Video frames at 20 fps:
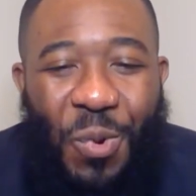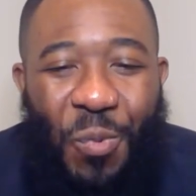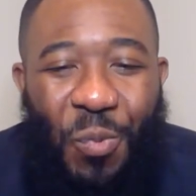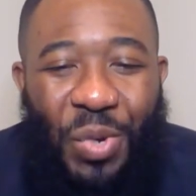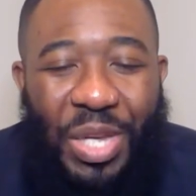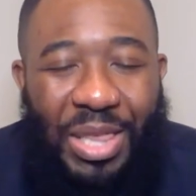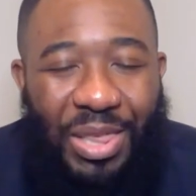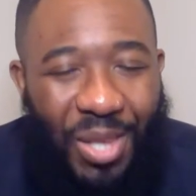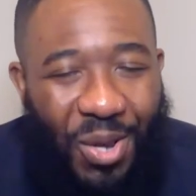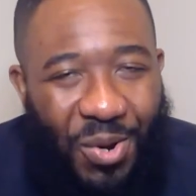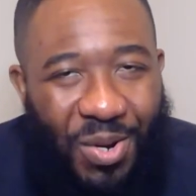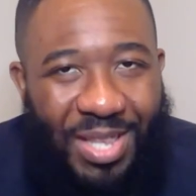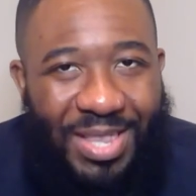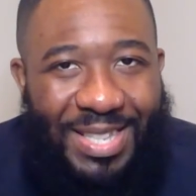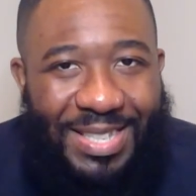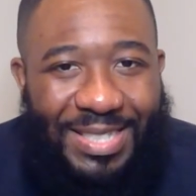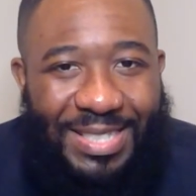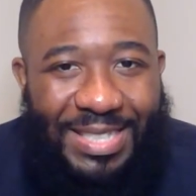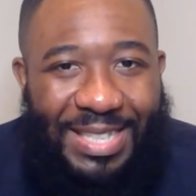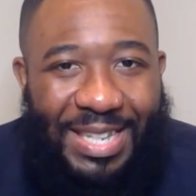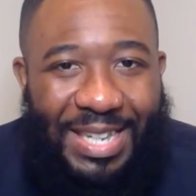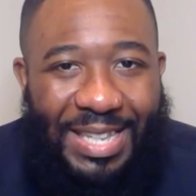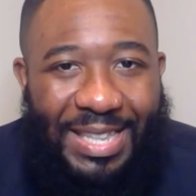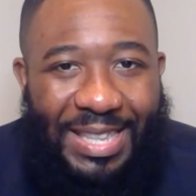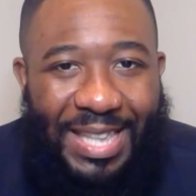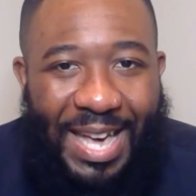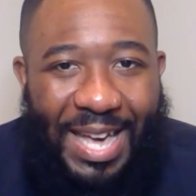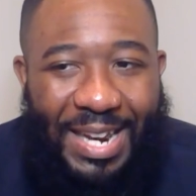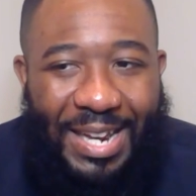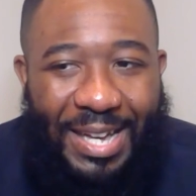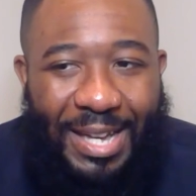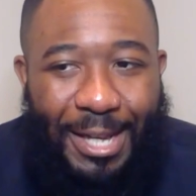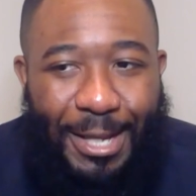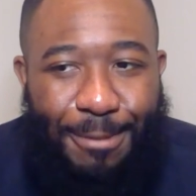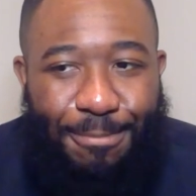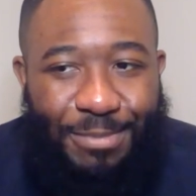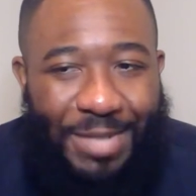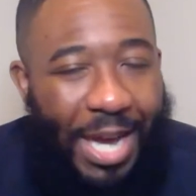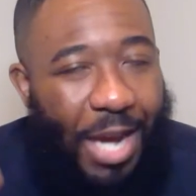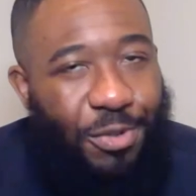we learn in this scene that
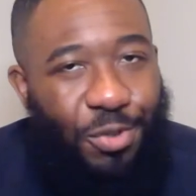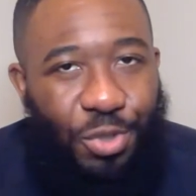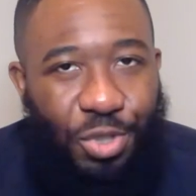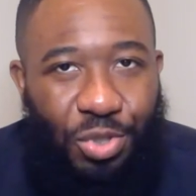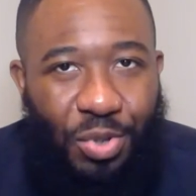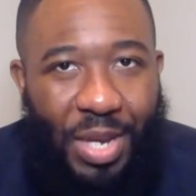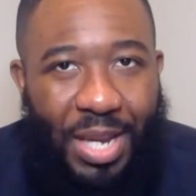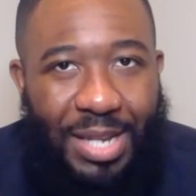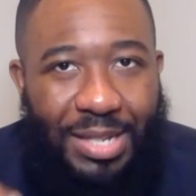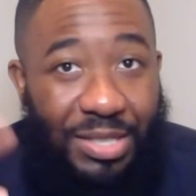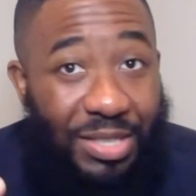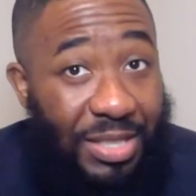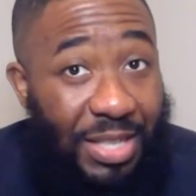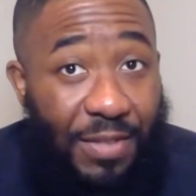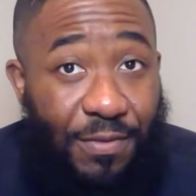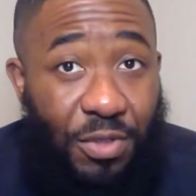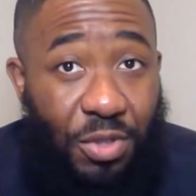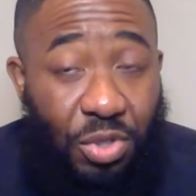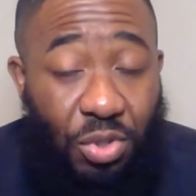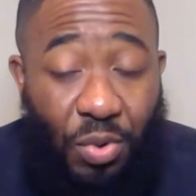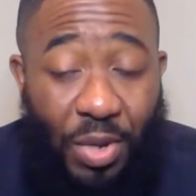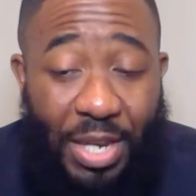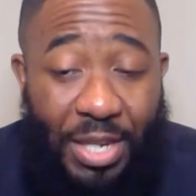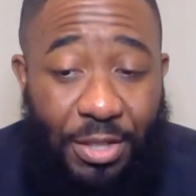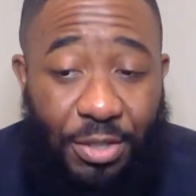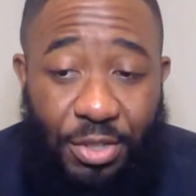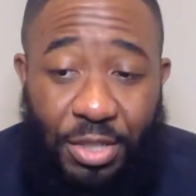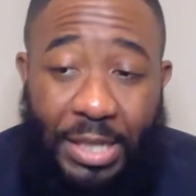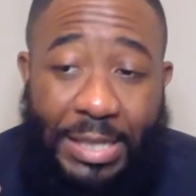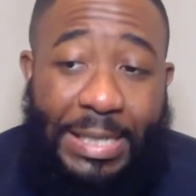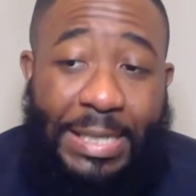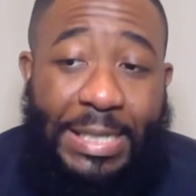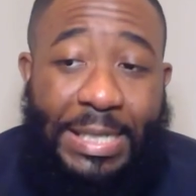um, Doctor Strange, Stephen Strange,